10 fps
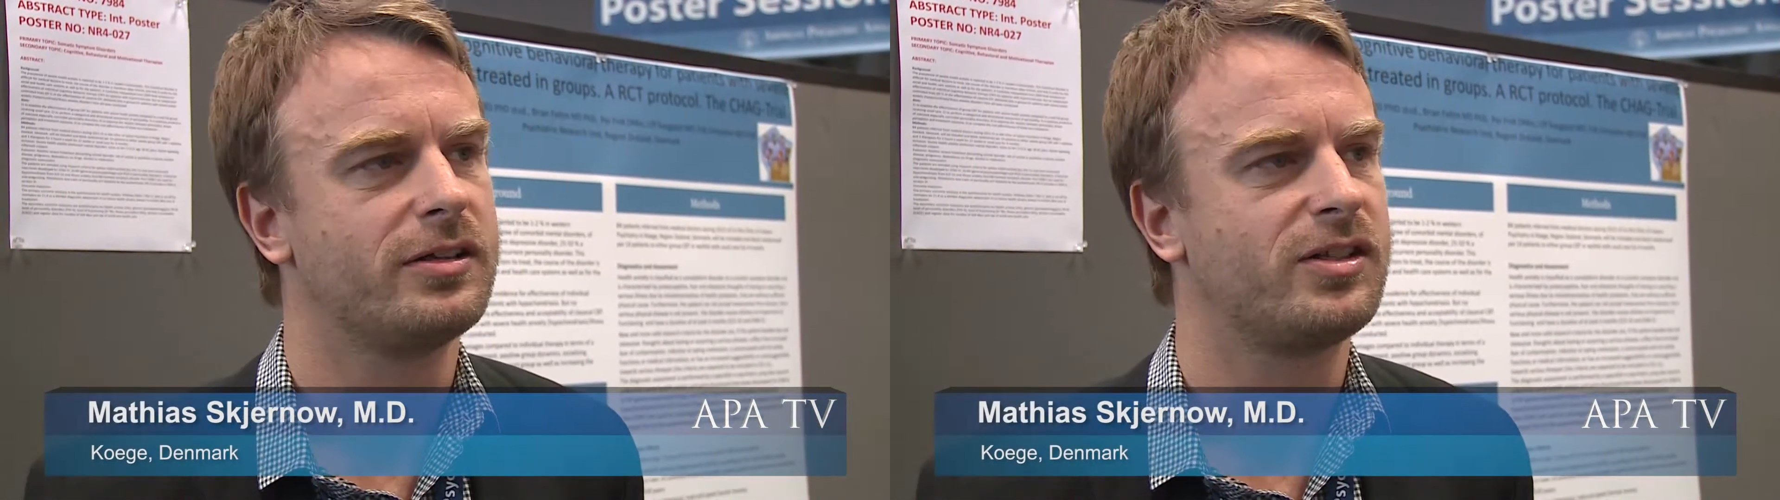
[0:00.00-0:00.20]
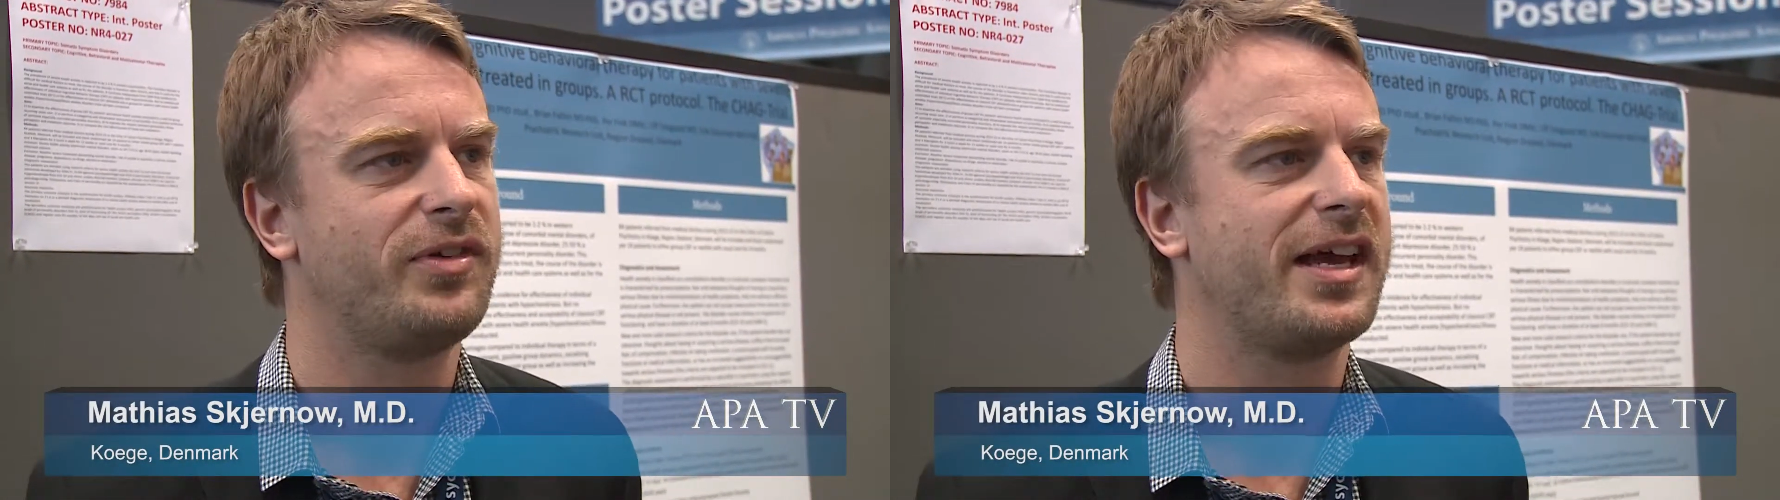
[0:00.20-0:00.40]

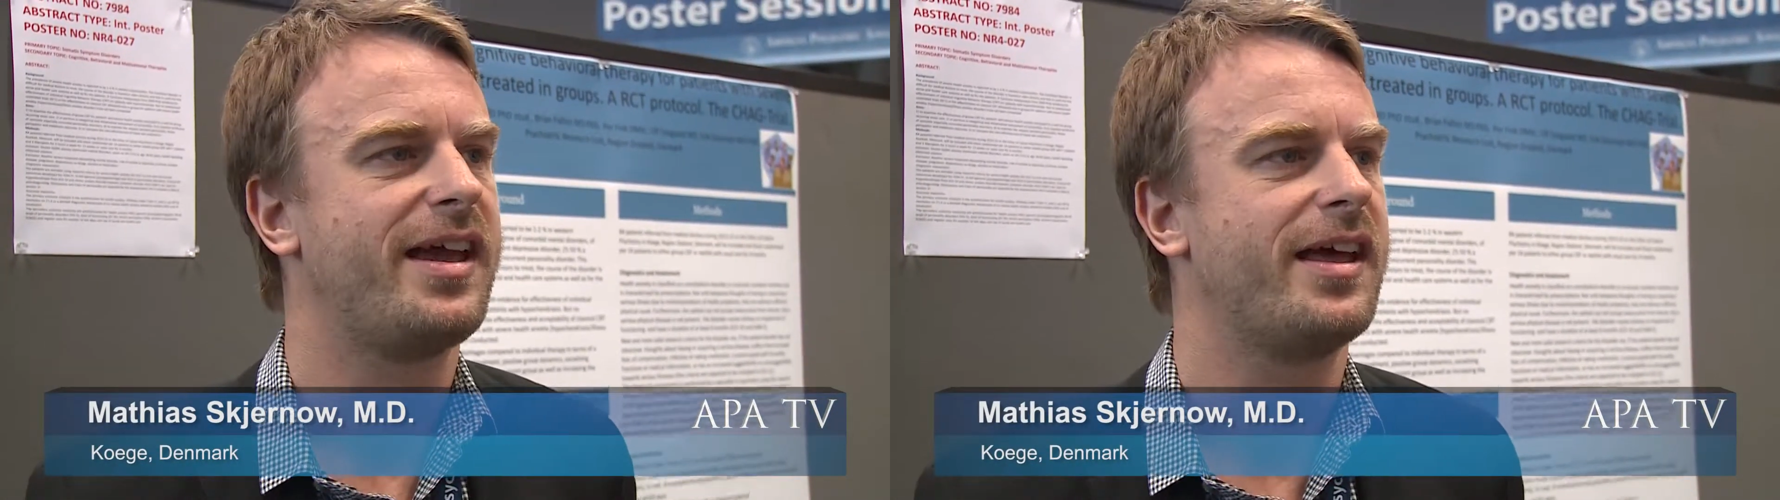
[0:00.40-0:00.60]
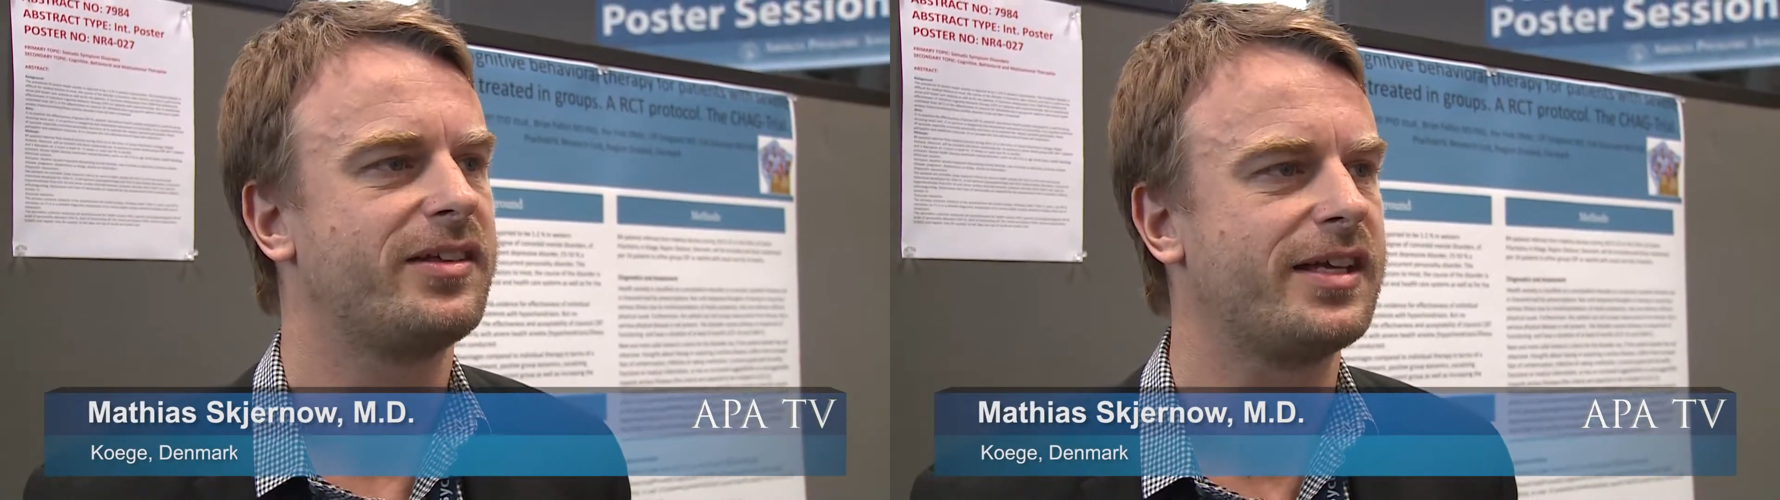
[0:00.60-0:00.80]
severe
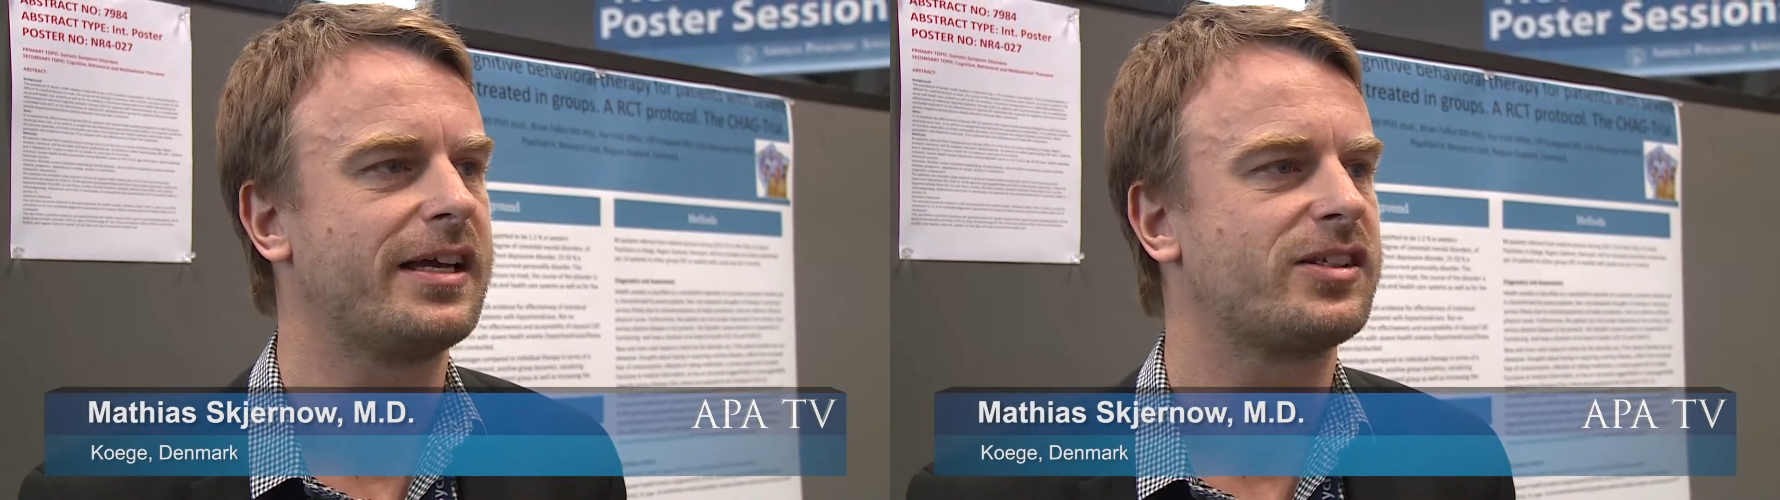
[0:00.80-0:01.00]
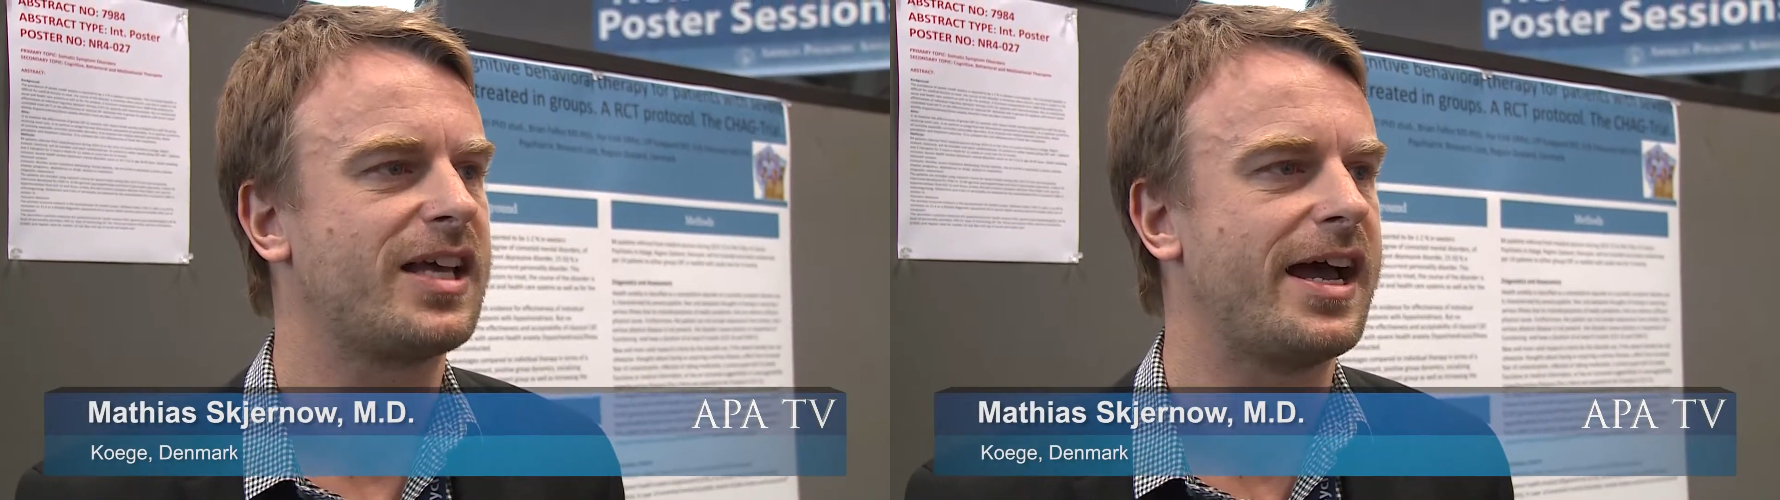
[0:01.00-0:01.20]
health
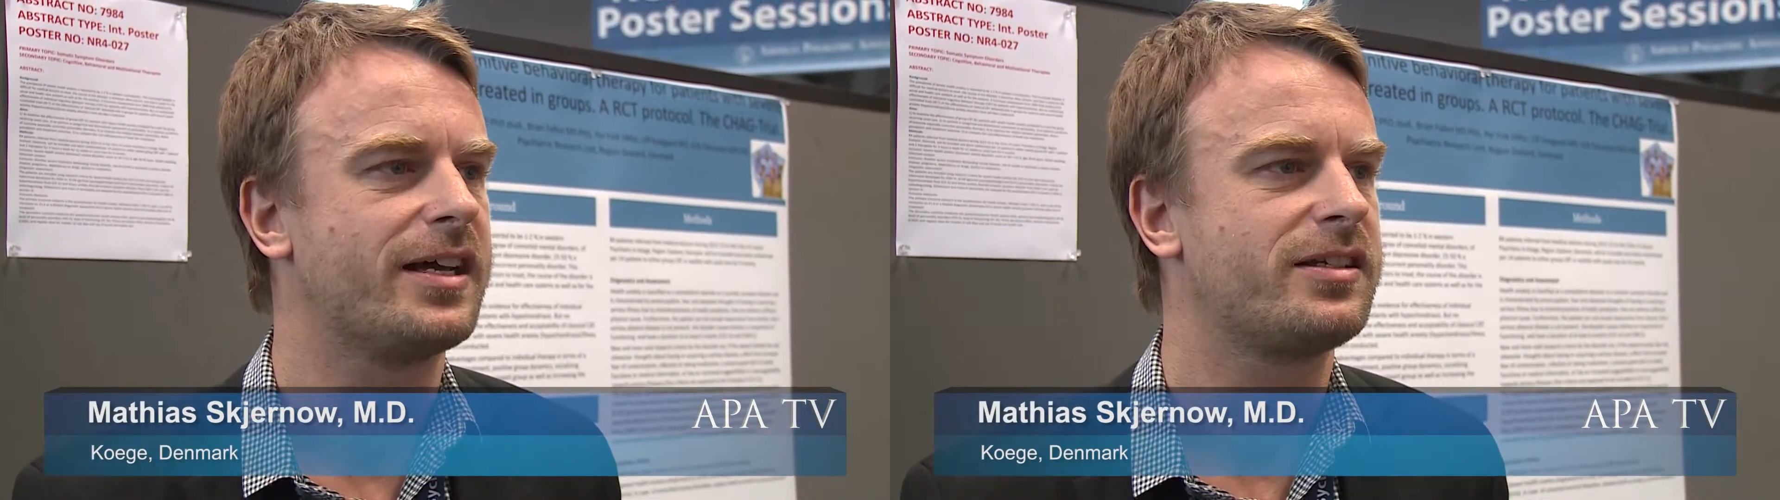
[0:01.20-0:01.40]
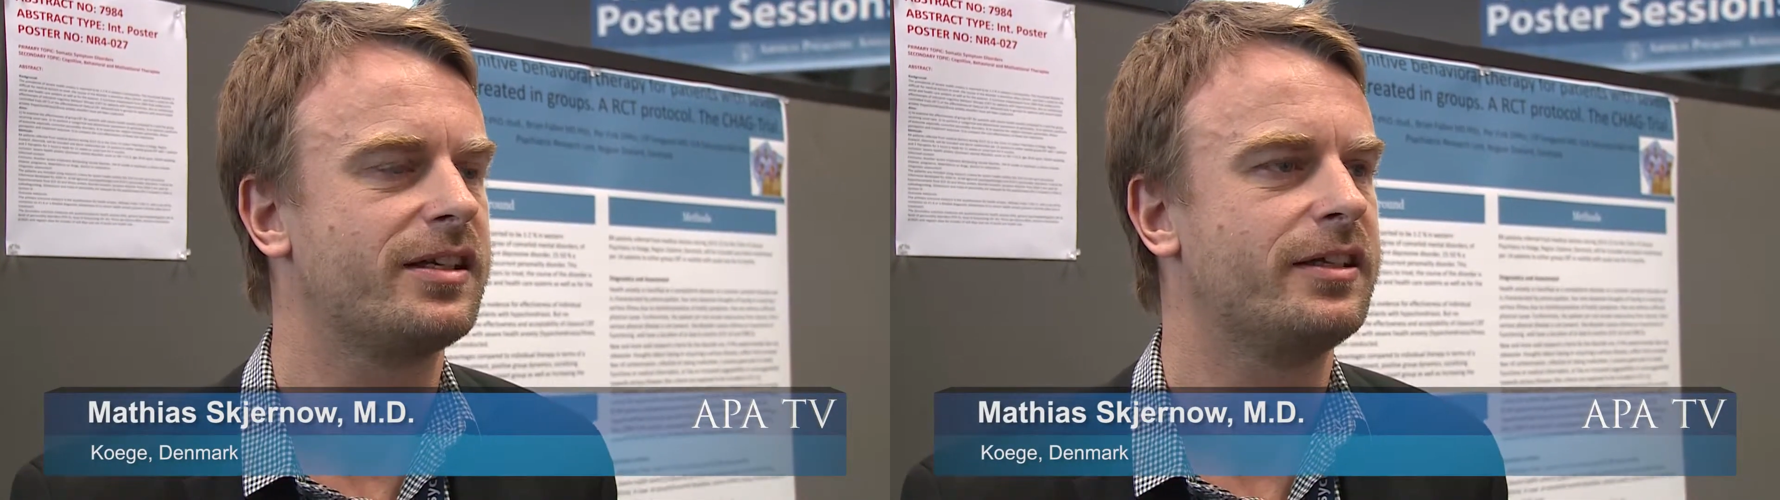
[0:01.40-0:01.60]

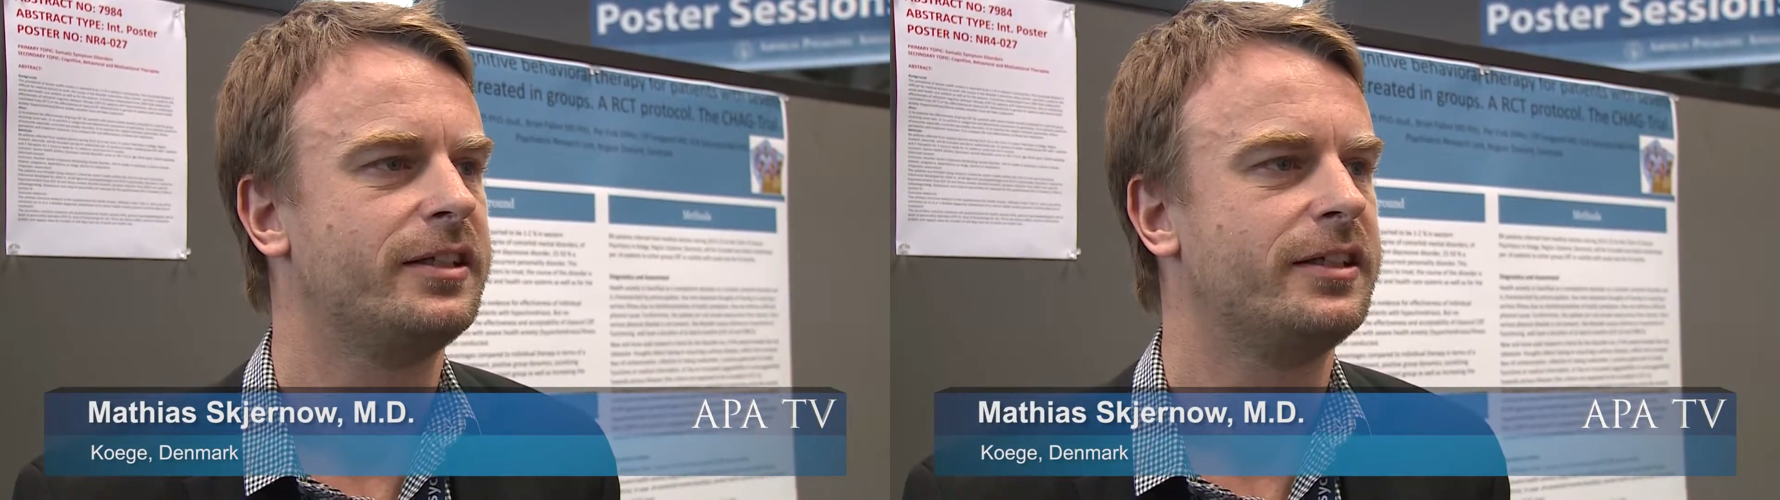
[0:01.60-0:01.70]
anxiety.